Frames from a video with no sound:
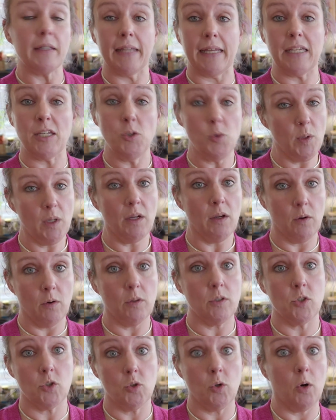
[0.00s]
can go
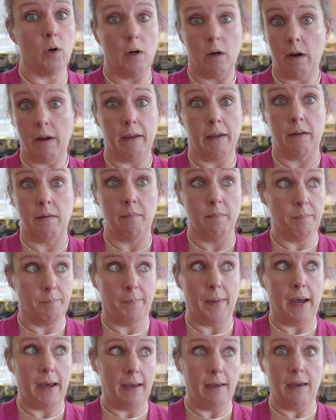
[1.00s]
to the store and
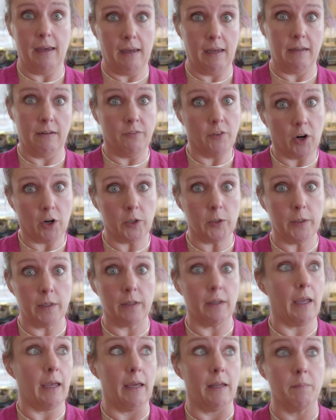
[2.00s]
buy a head of
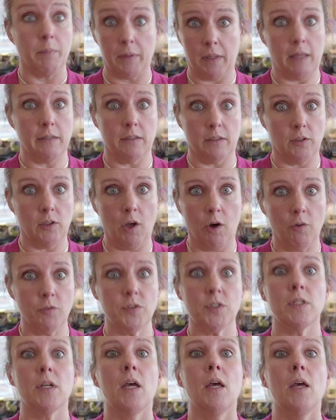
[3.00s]
garlic and plant the
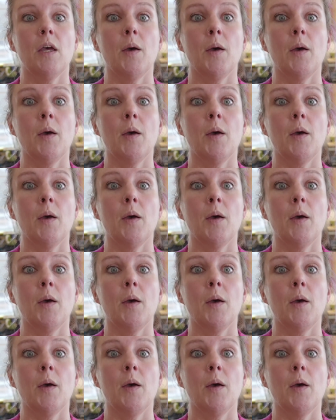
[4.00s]
cloves,